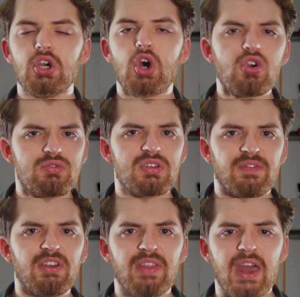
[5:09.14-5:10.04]
harder to
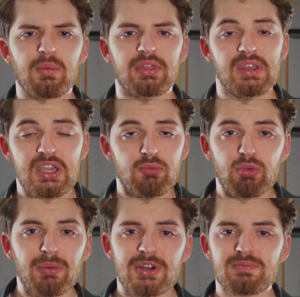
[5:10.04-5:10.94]
feel that with
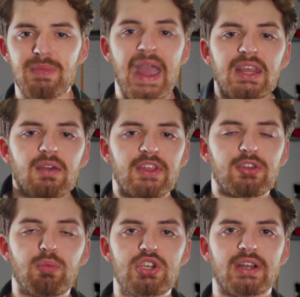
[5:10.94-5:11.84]
pretty much any of these
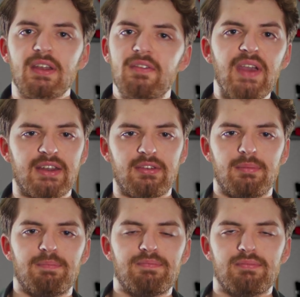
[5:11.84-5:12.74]
projected effects.
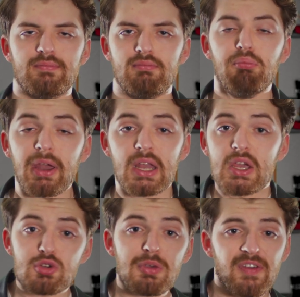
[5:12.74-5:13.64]
But,
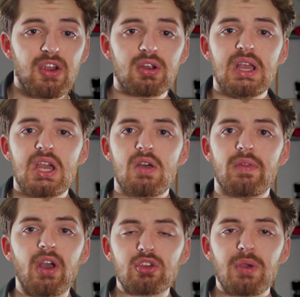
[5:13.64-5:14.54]
to be fair,
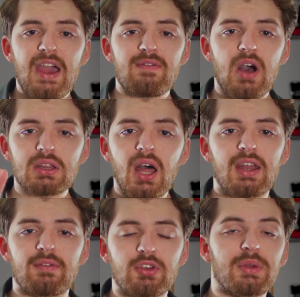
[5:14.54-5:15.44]
they also have a
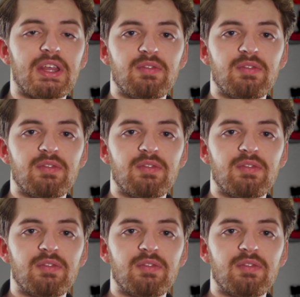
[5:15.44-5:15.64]
lot of unique